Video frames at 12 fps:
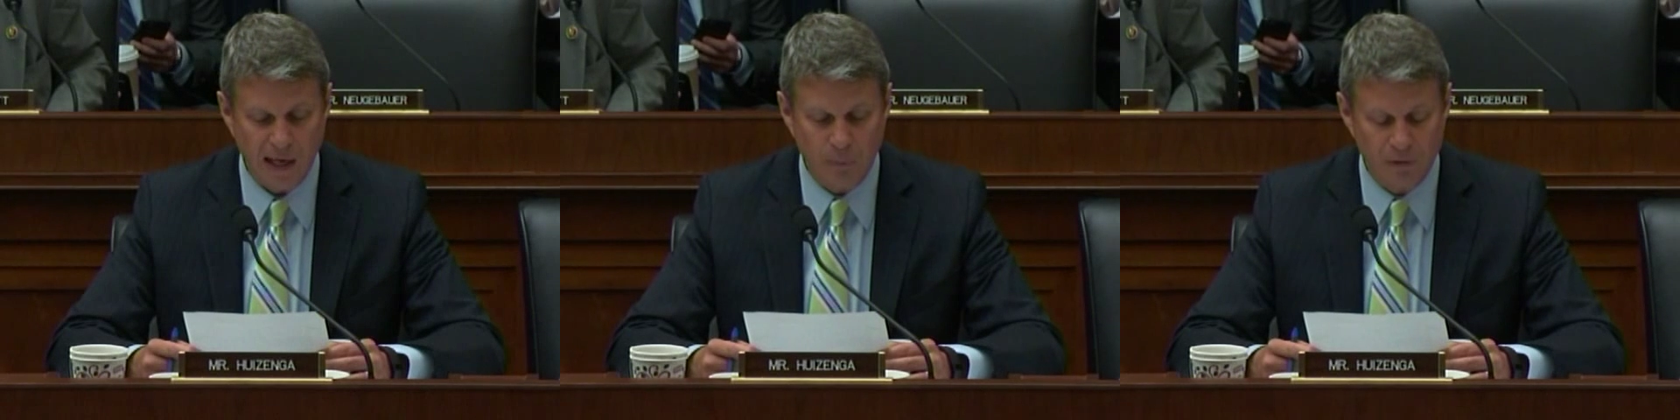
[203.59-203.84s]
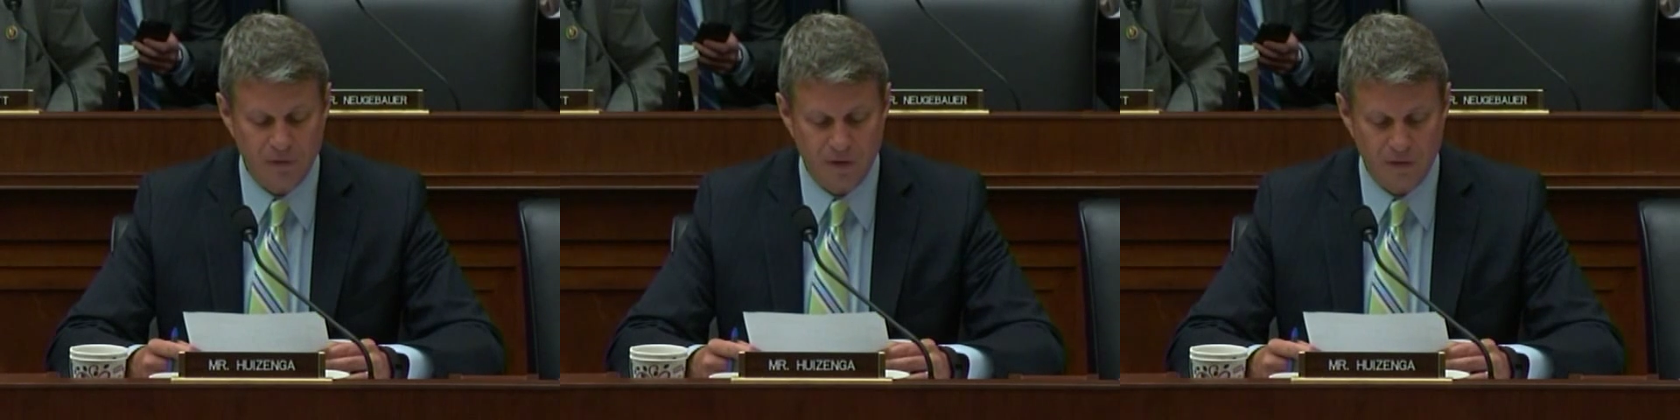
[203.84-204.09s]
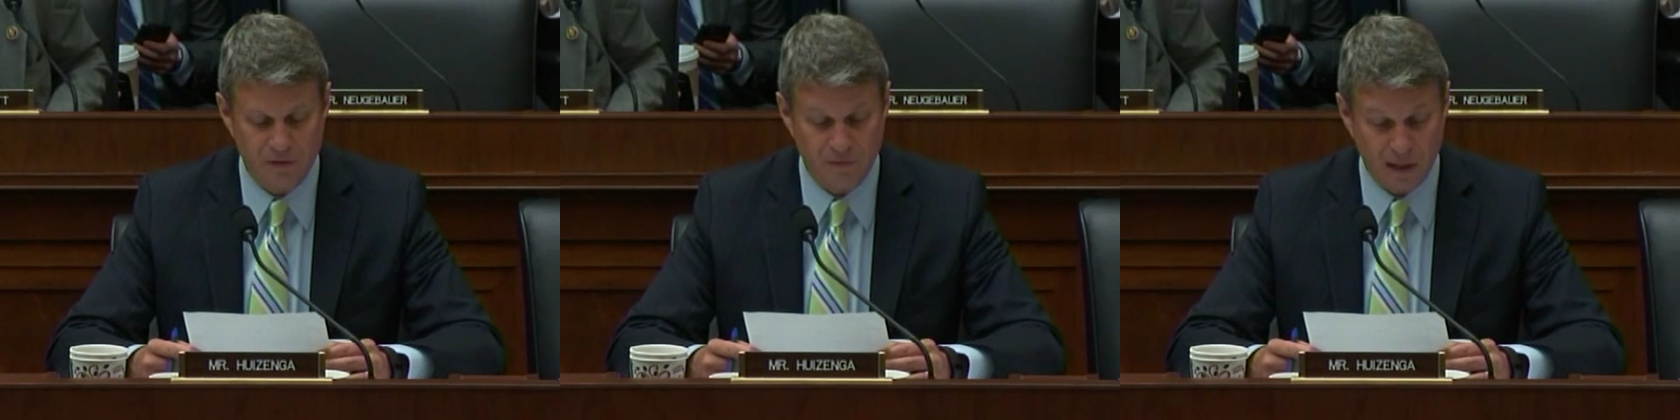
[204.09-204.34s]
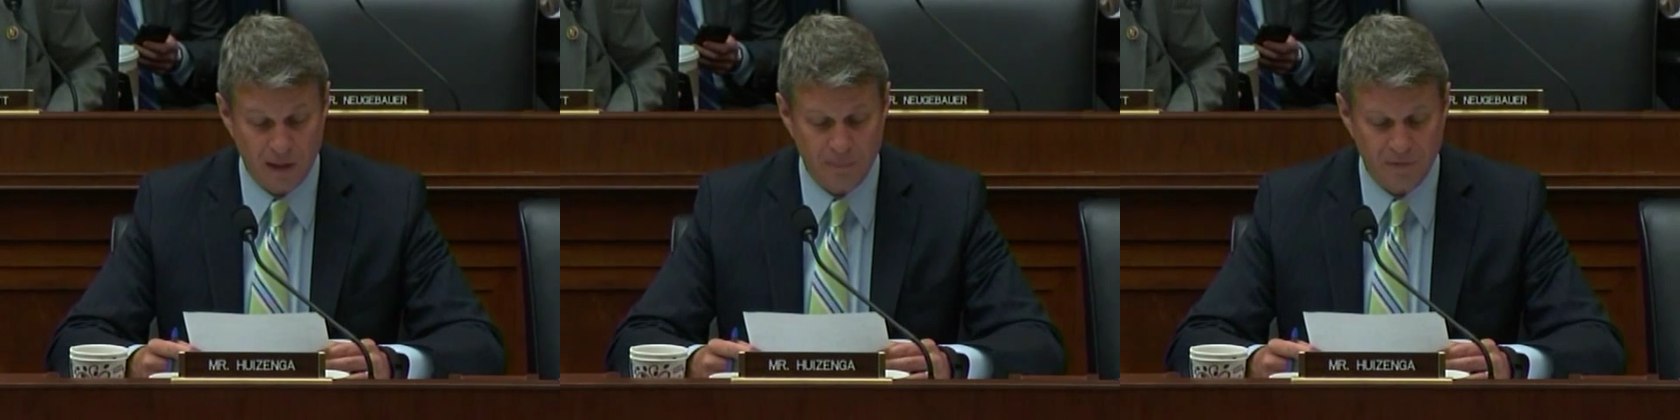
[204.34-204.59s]
and will
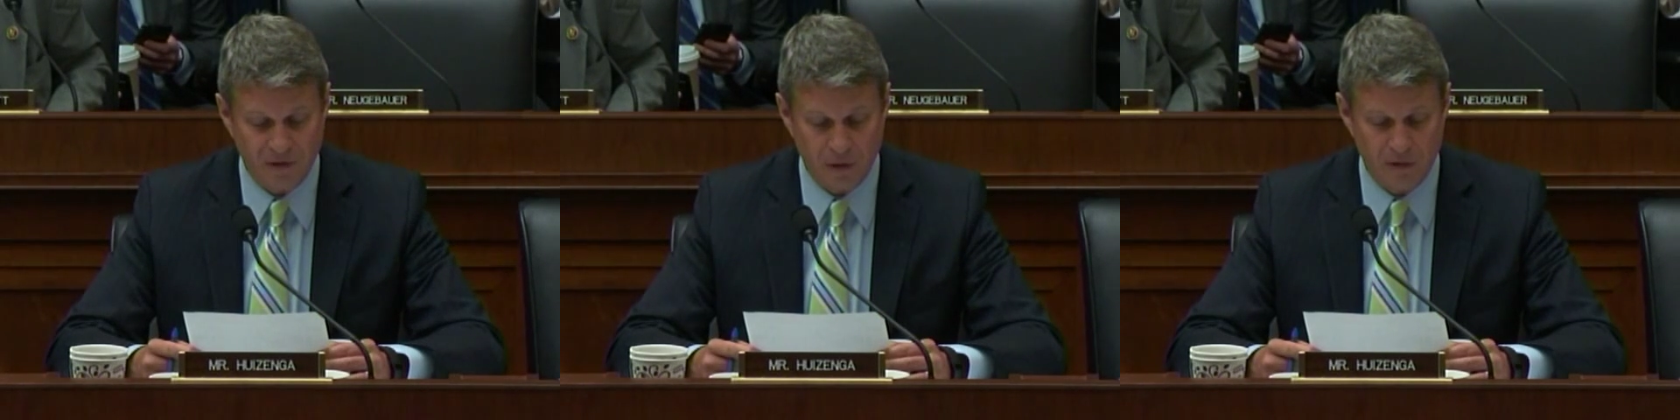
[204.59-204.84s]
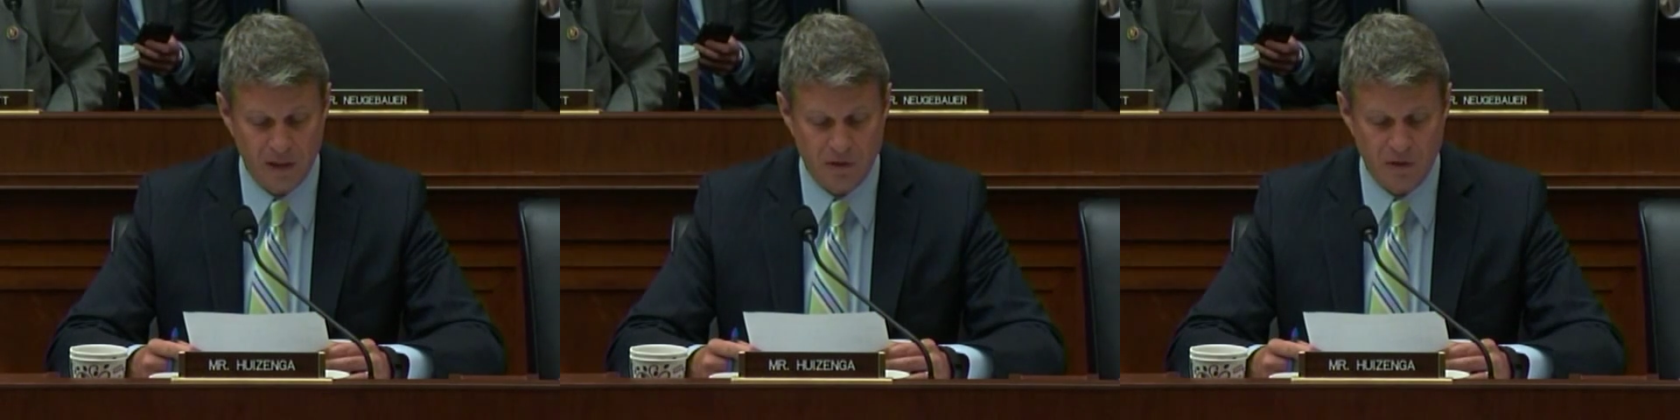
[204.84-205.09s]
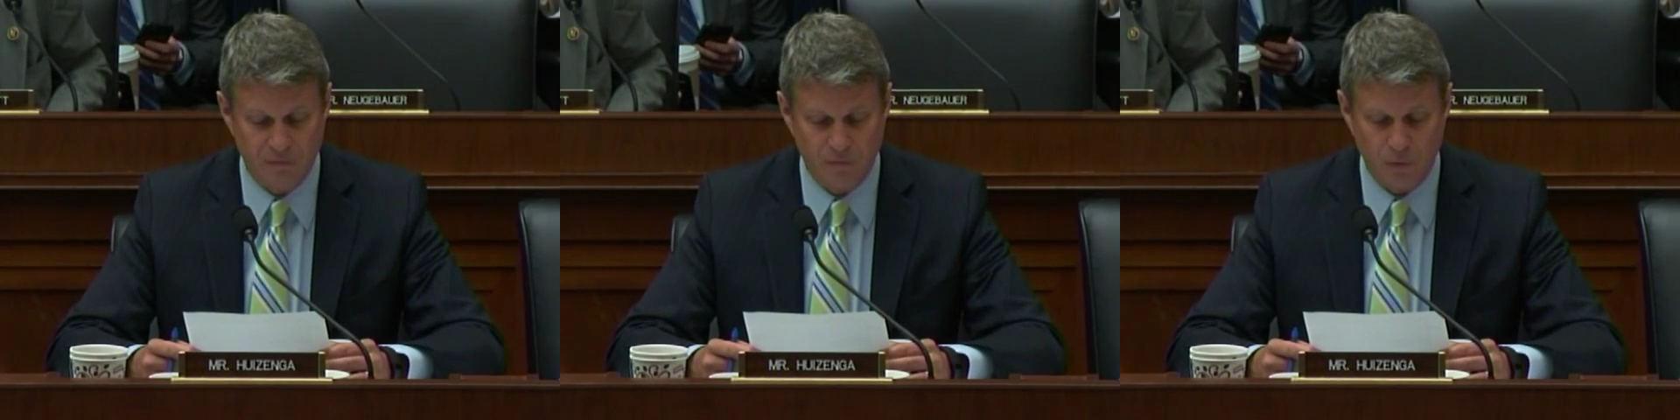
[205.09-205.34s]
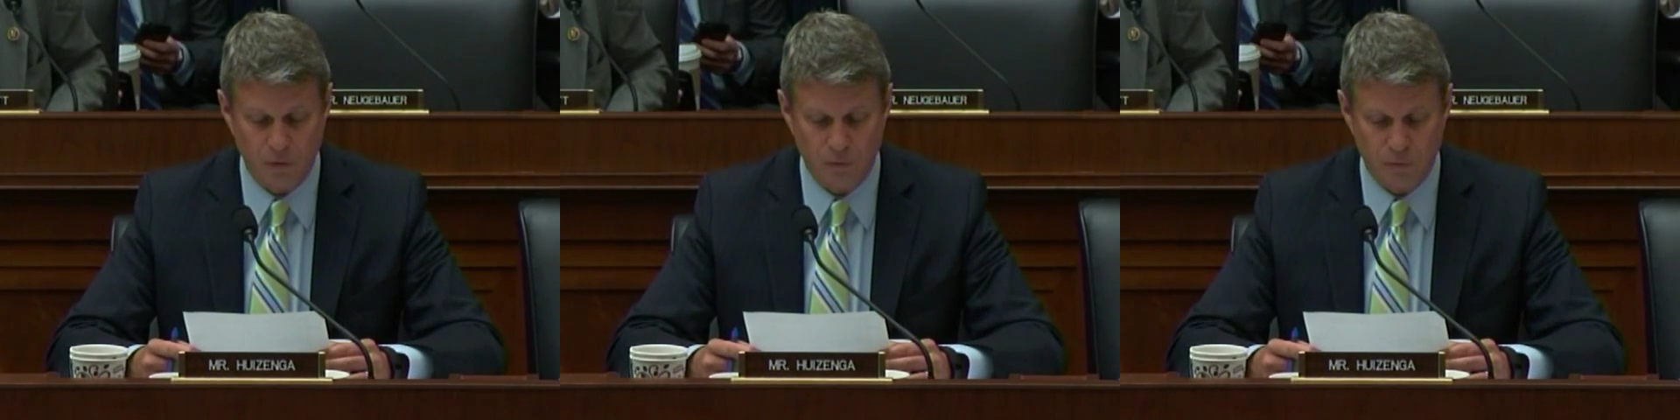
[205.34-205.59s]
develop a foundation for a